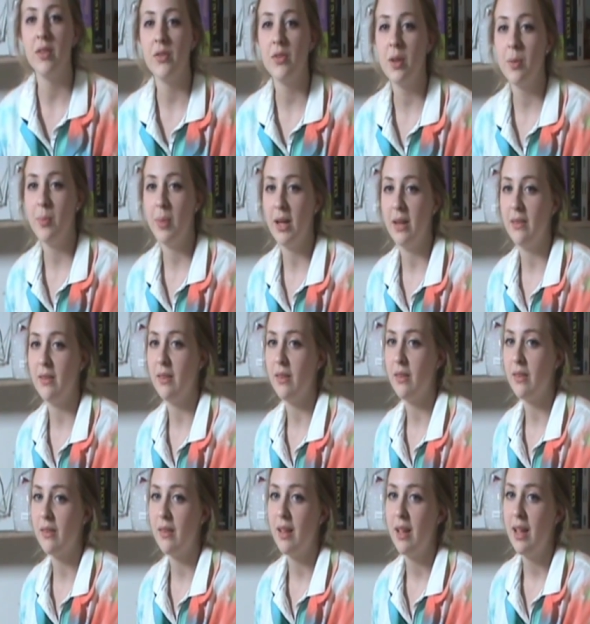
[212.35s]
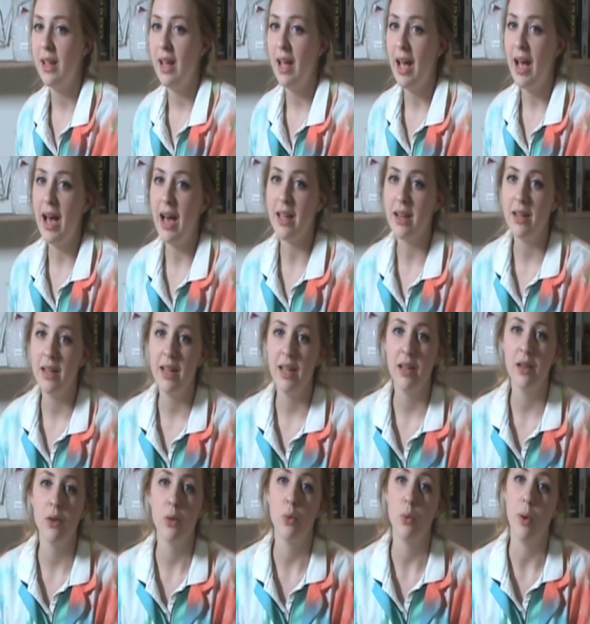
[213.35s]
different bases.
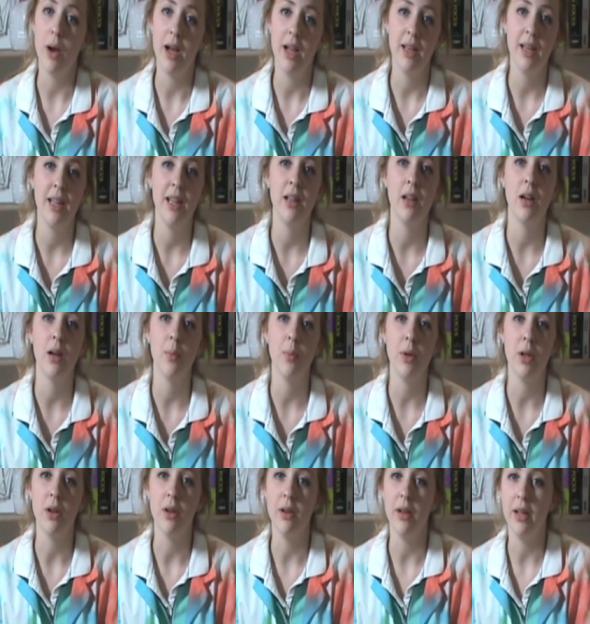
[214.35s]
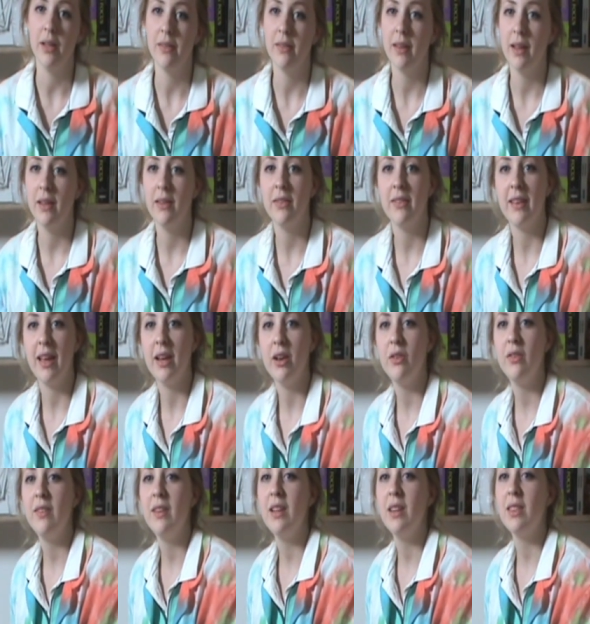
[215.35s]
Adenine, guanine are purines, and
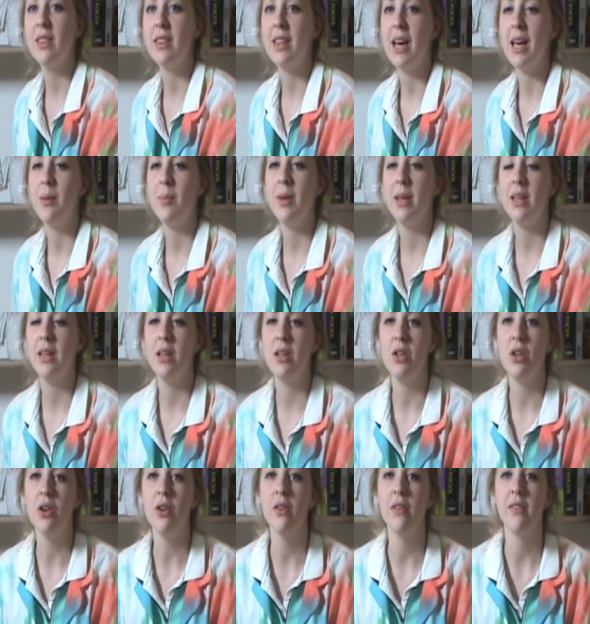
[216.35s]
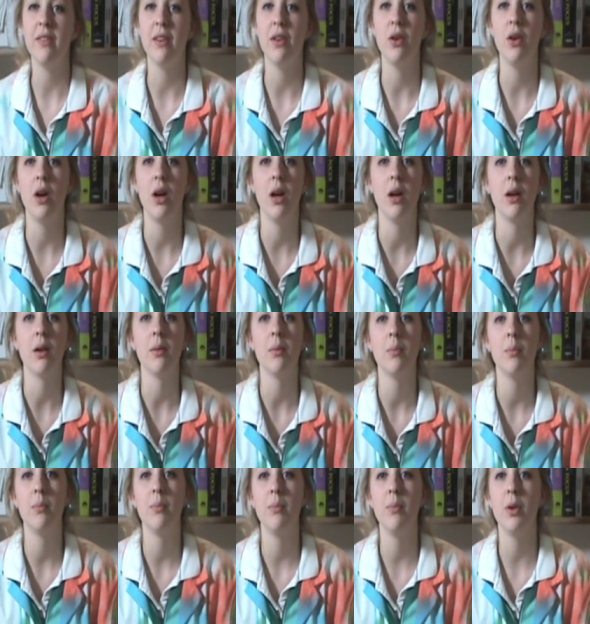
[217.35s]
cytosine, thymine, and uracil are
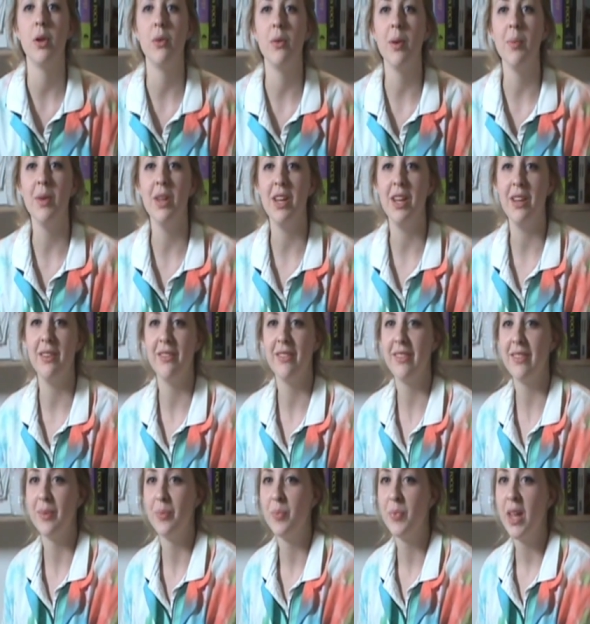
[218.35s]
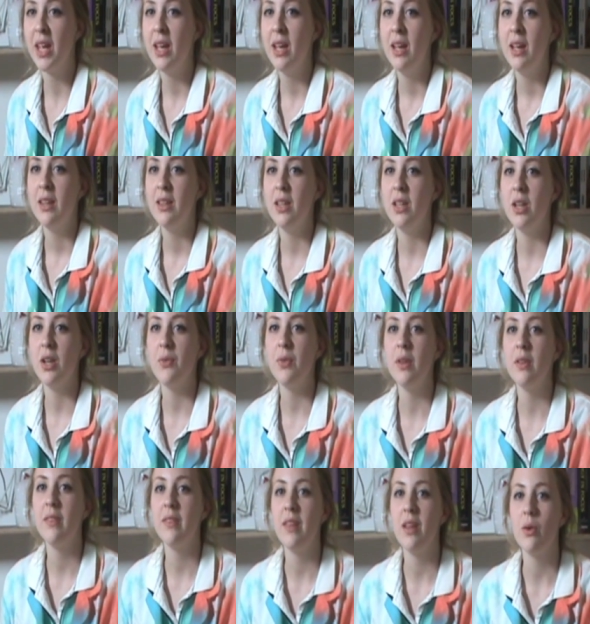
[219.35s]
pyrimidines. The
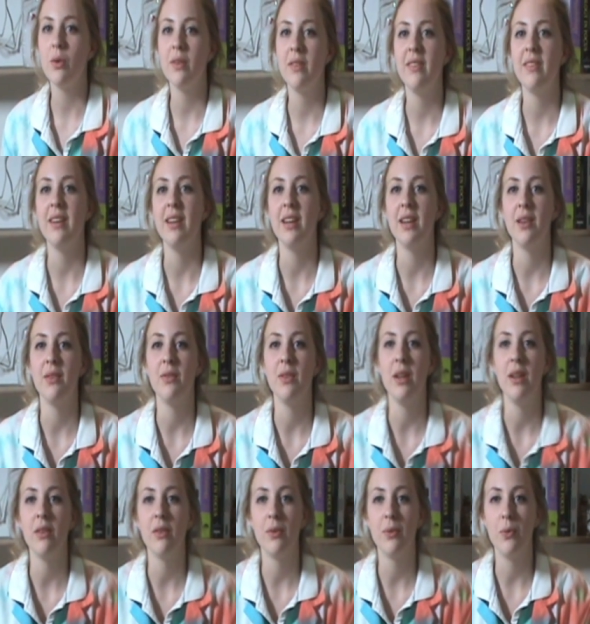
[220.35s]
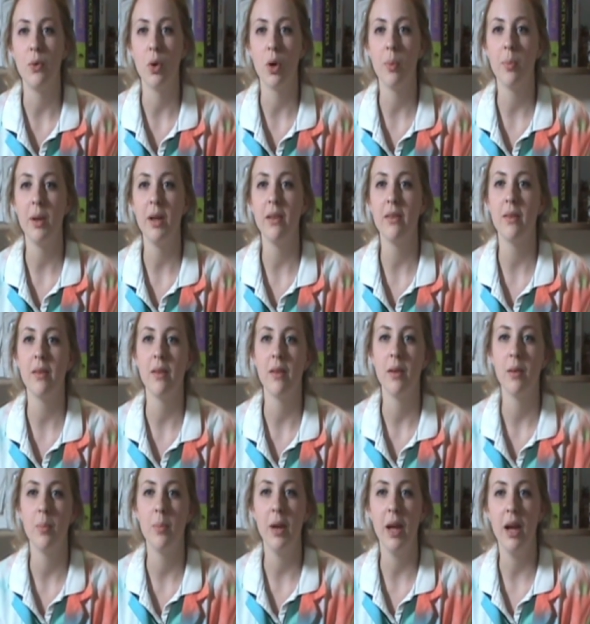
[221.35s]
different sequencing of these 4 base
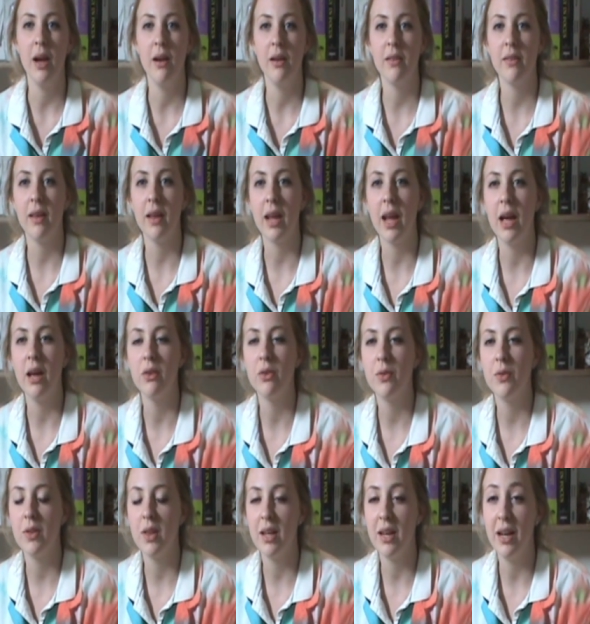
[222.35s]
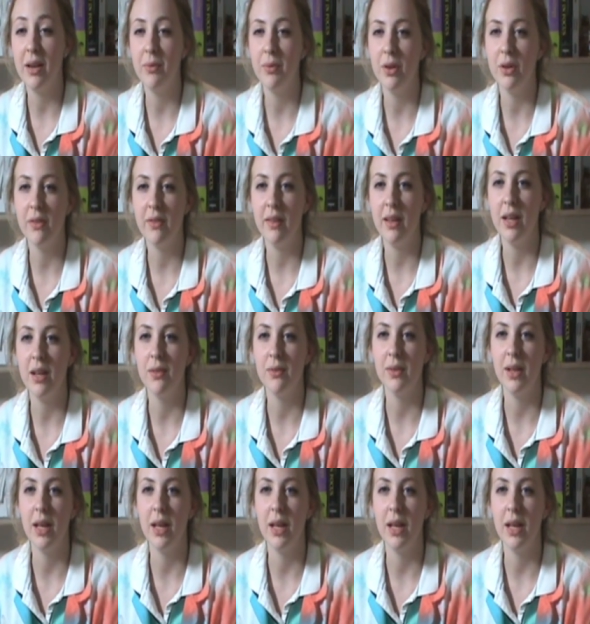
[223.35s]
pairs accounts for the diversity of